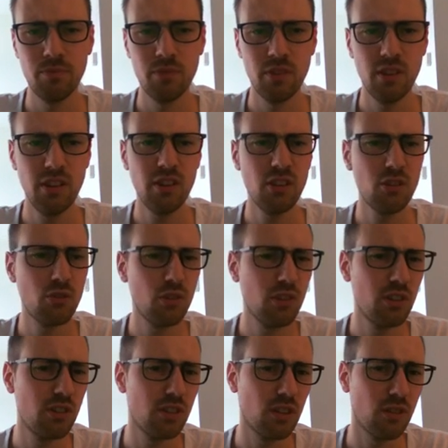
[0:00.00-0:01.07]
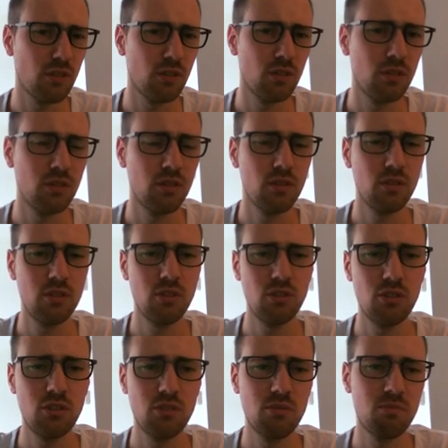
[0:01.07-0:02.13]
He goes rook d7,
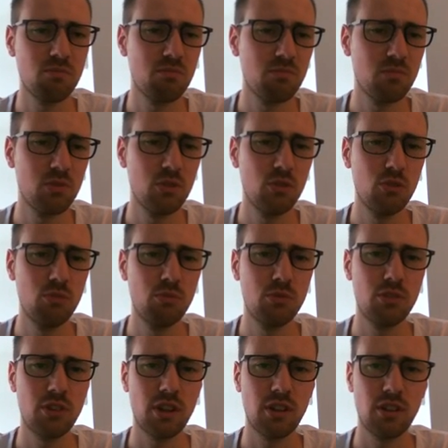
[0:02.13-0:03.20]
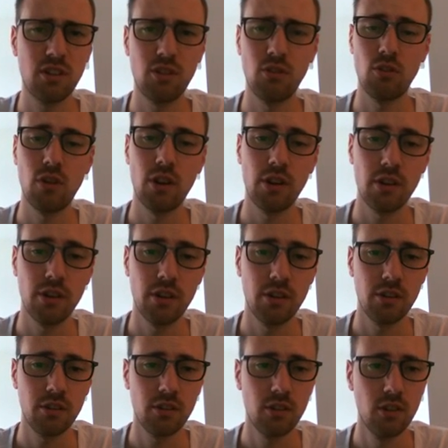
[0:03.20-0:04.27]
just to protect the 7th rank, I
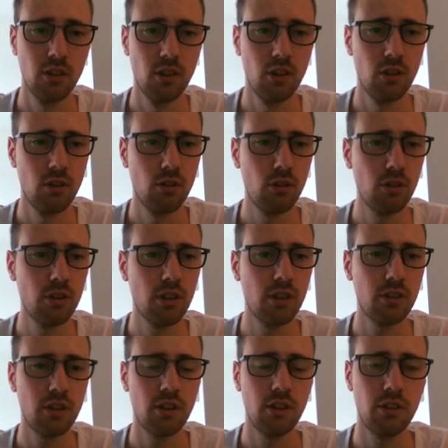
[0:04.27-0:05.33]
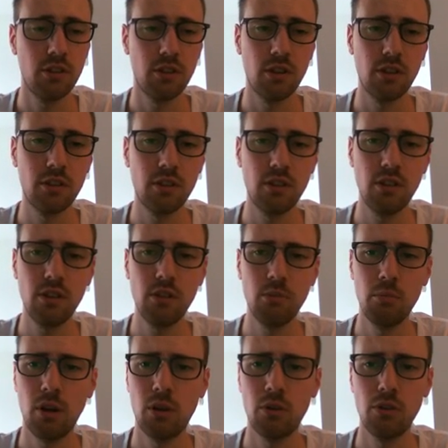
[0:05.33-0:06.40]
guess. Rook takes a6, and here
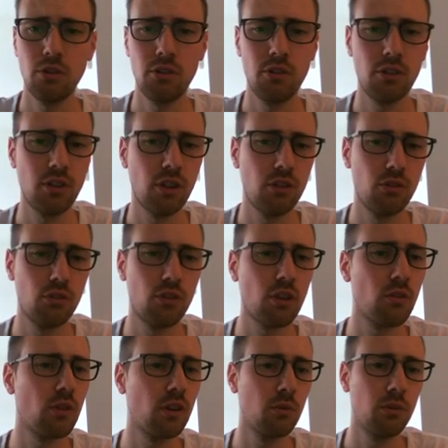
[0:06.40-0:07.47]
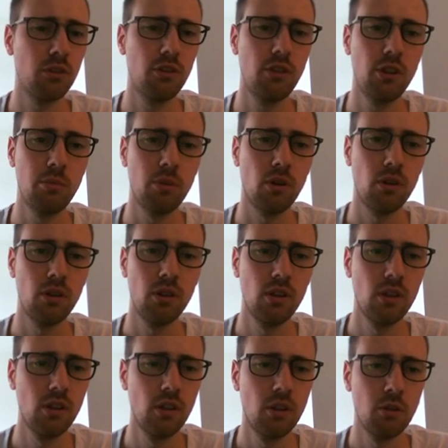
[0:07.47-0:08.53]
Bauer just decides to start running with the
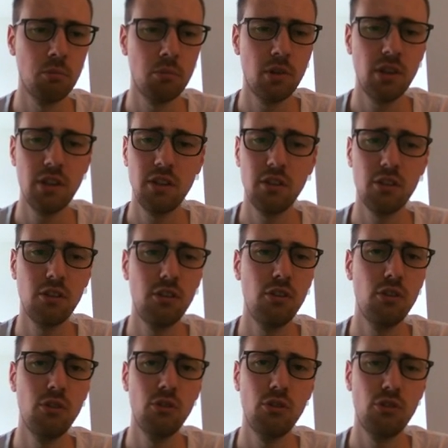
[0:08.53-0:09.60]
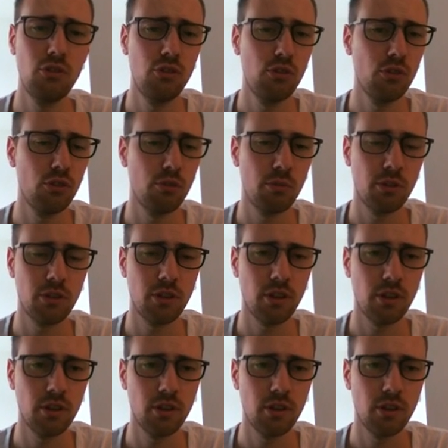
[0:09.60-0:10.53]
d-pawn. But that is a huge mistake.